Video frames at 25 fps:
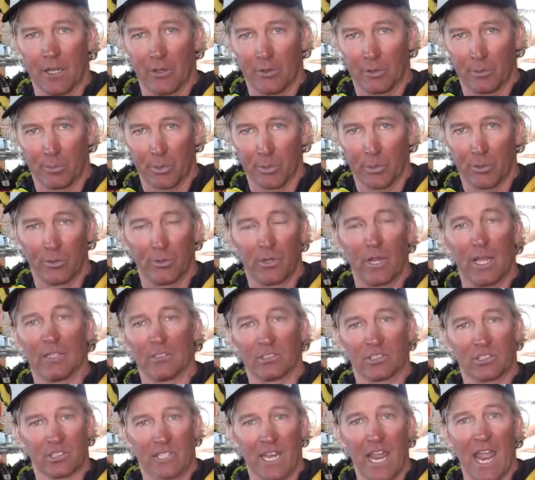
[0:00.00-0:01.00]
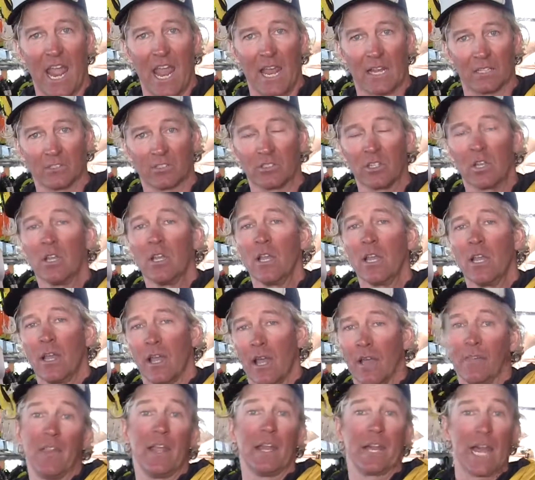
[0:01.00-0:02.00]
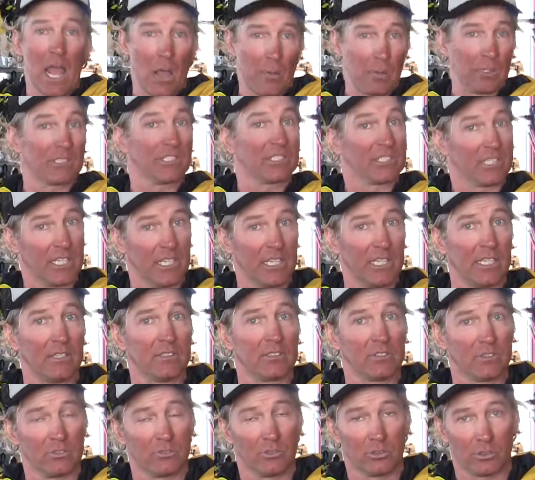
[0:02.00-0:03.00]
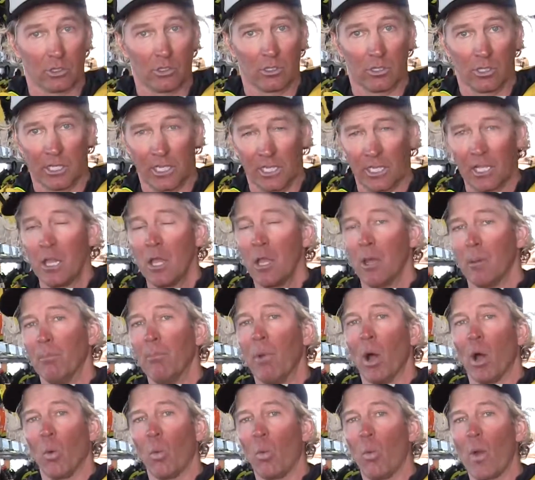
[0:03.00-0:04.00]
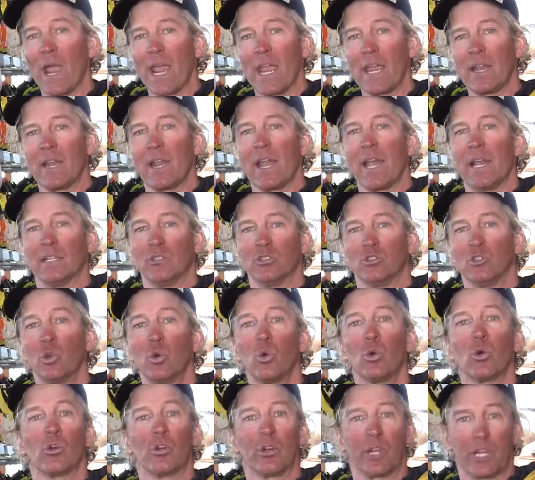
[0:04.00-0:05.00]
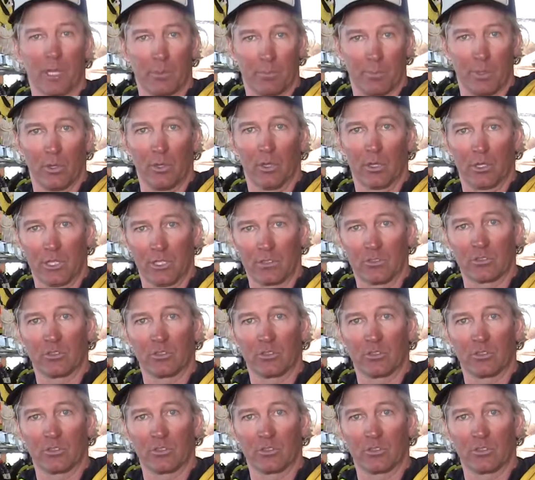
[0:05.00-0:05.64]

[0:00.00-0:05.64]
other boot, and stance, and then how it skis, certainly, but weight and touring ability.